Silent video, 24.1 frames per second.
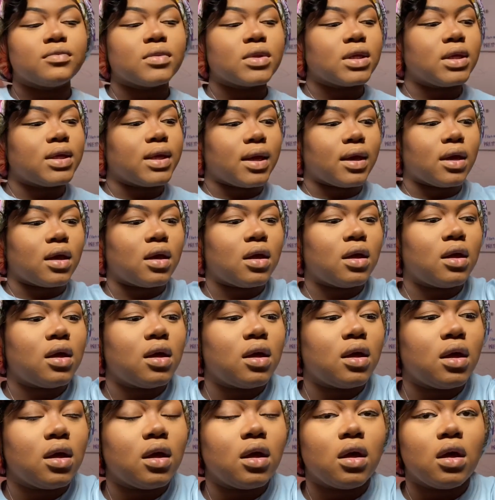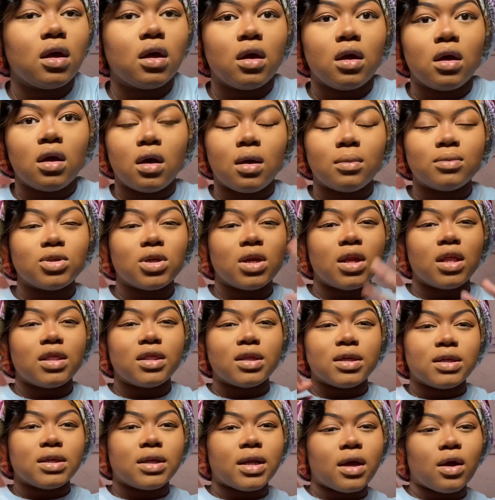yeah. I'm trying to
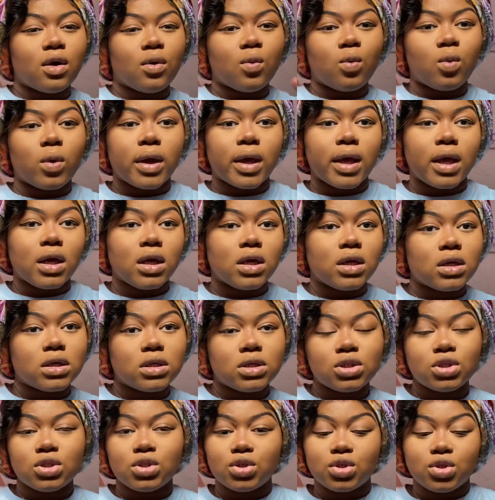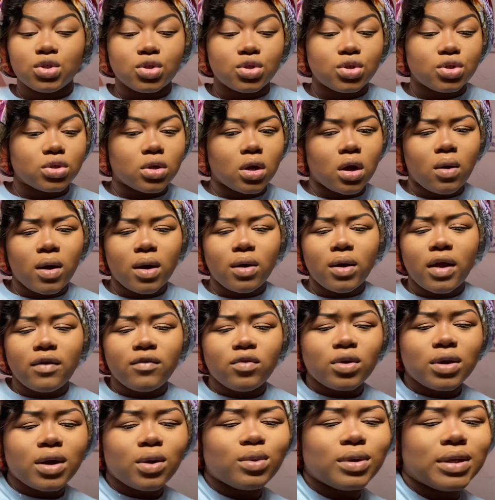think now what. Oh, I don't have
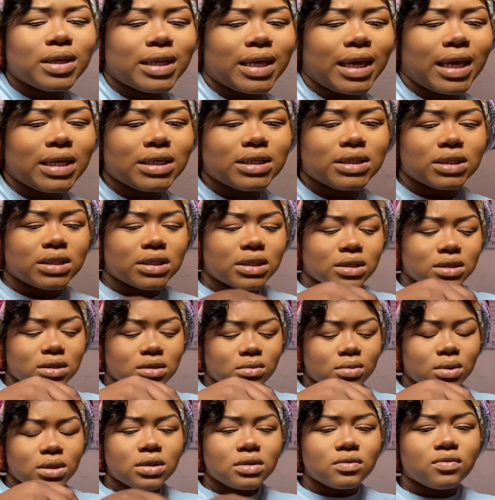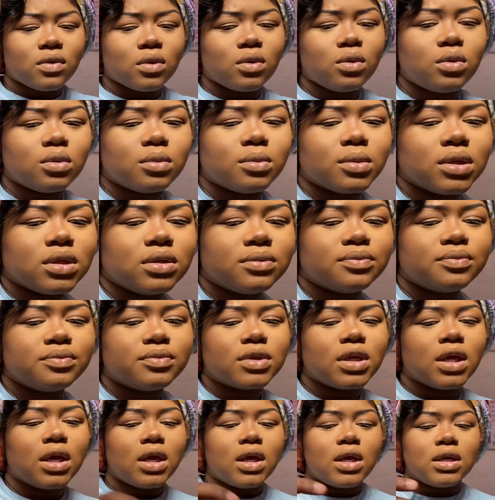one of lashes. What is wrong with me?
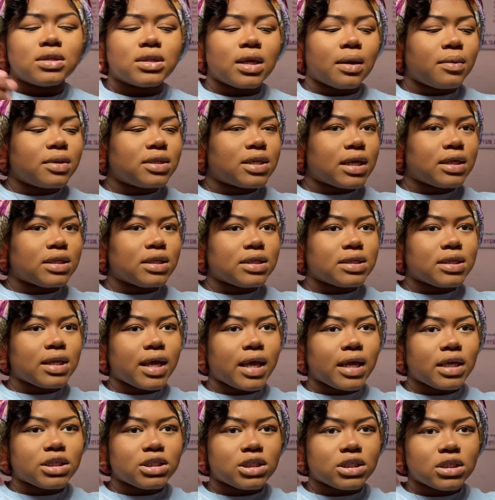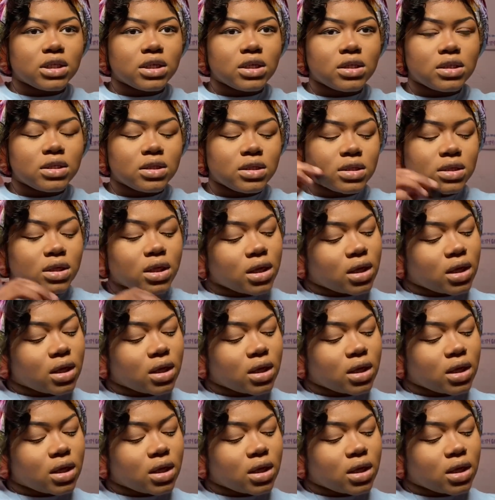So I'm gonna take these lashes.